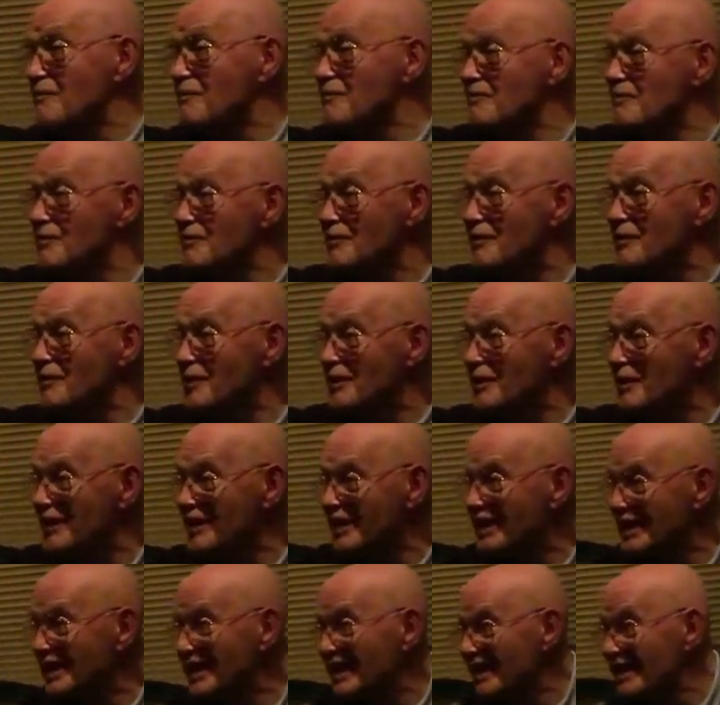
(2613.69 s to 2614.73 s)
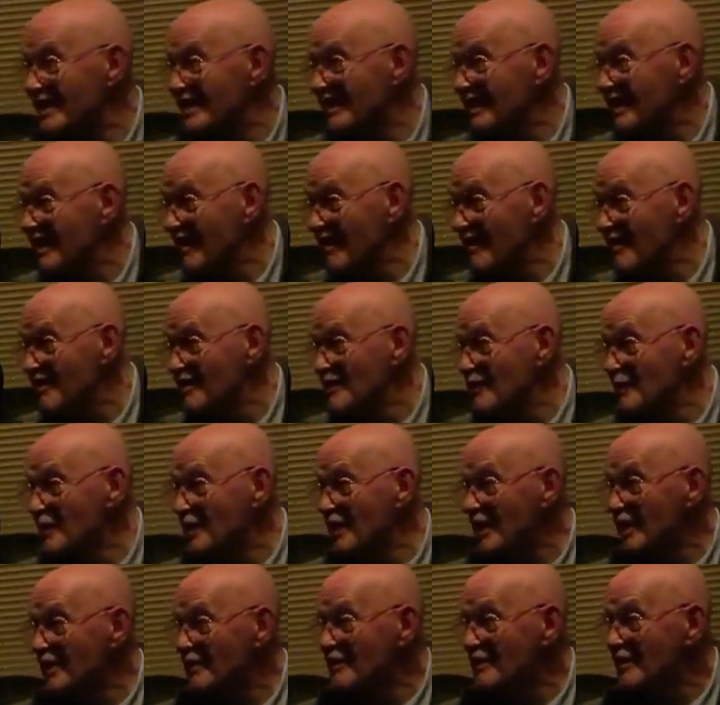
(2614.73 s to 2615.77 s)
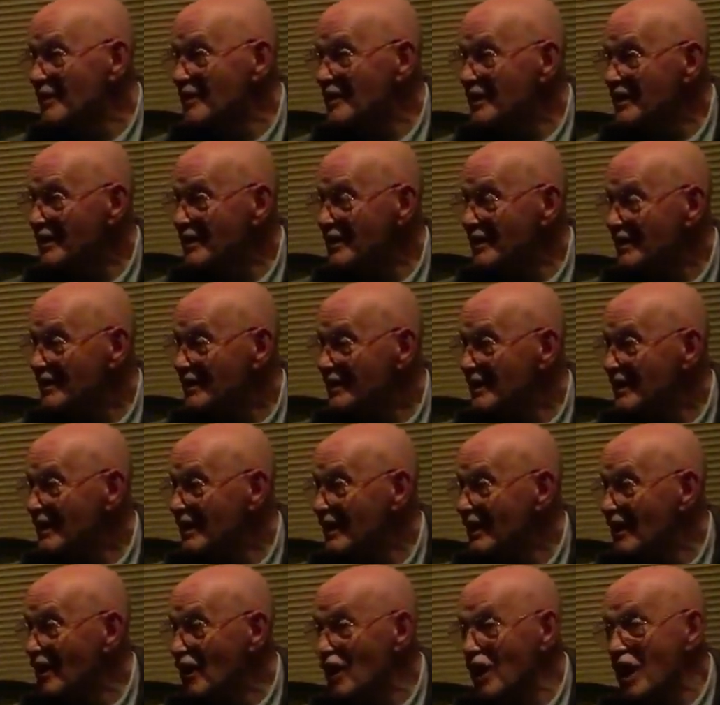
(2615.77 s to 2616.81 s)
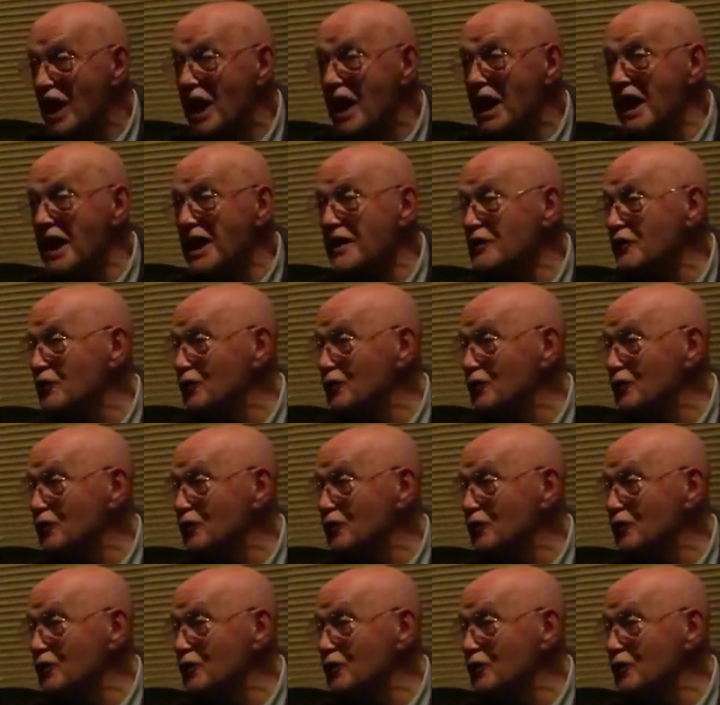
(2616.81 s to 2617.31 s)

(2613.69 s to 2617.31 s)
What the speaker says: Was it the same pyjamas he's always wearing in Carry On Hospital and stuff?